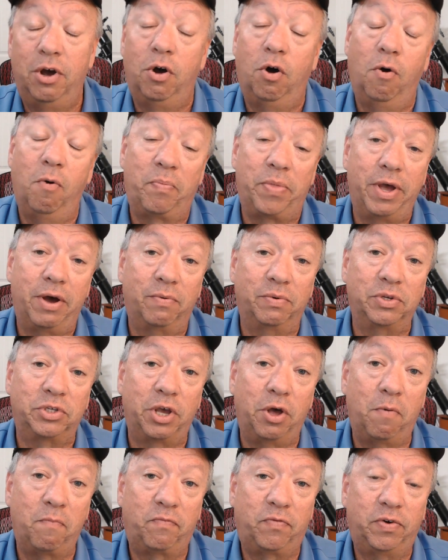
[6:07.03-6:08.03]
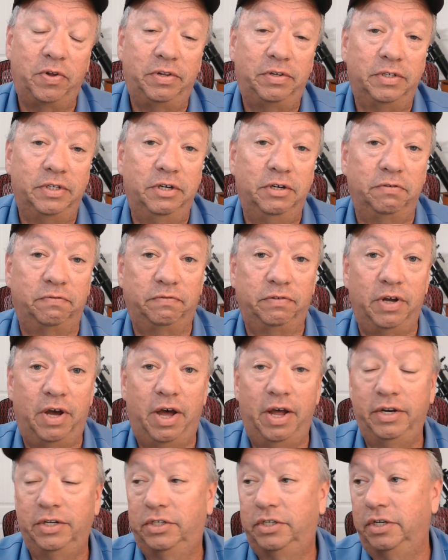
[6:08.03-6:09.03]
Hope that was helpful. If
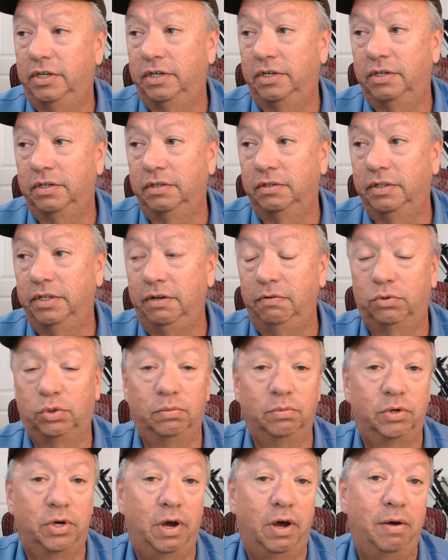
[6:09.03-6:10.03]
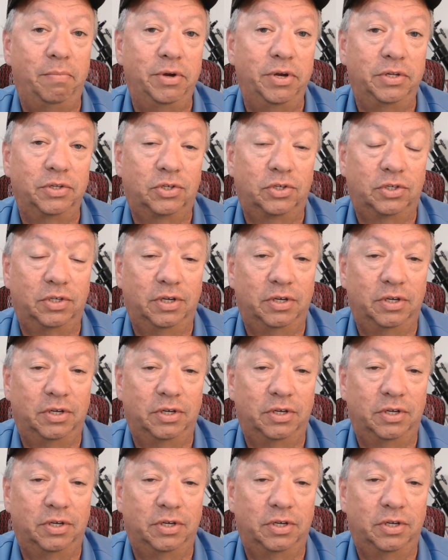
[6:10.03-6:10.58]
not, uh, leave some comments.